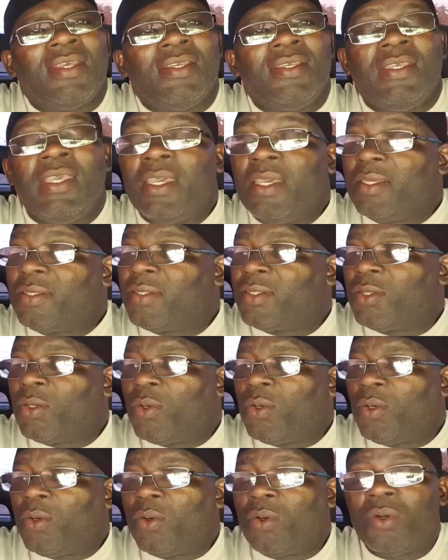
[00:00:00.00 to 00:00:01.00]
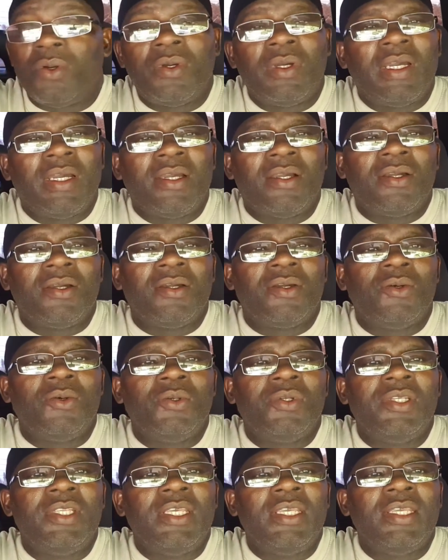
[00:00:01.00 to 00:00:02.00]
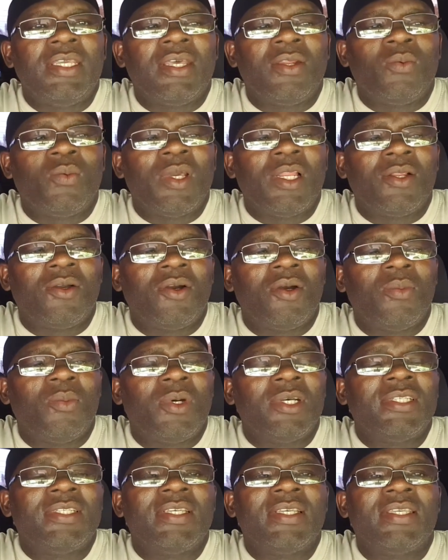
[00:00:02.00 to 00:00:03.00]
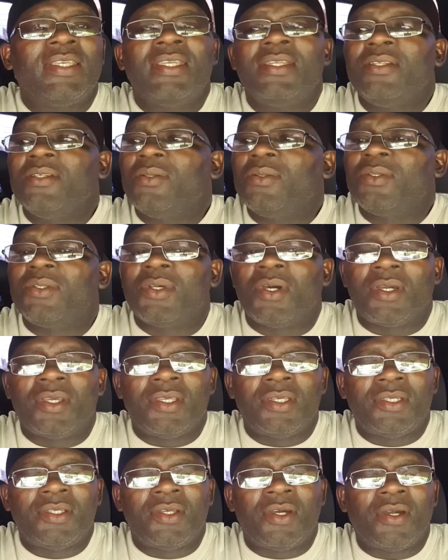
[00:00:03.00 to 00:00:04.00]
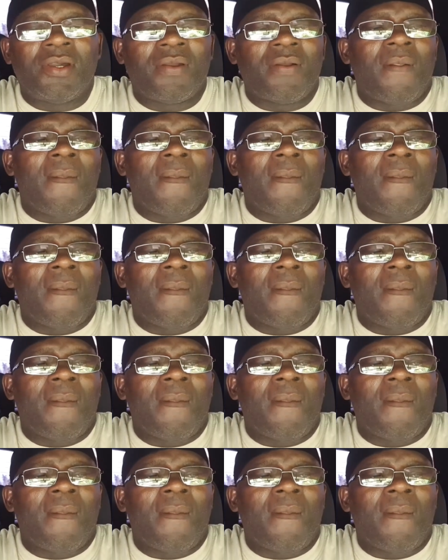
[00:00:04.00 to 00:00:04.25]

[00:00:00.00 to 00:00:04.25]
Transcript: Yes, so good day and welcome once again to Talk Your Talk.